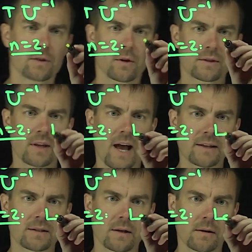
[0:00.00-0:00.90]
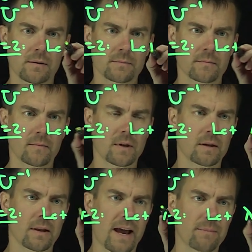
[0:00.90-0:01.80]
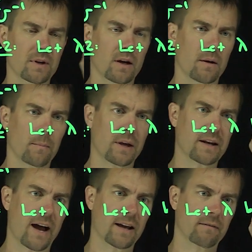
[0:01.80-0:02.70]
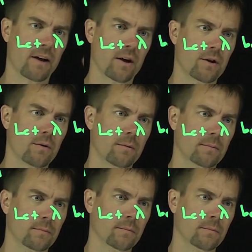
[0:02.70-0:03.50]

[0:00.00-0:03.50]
So let's let lambda be an eigenvalue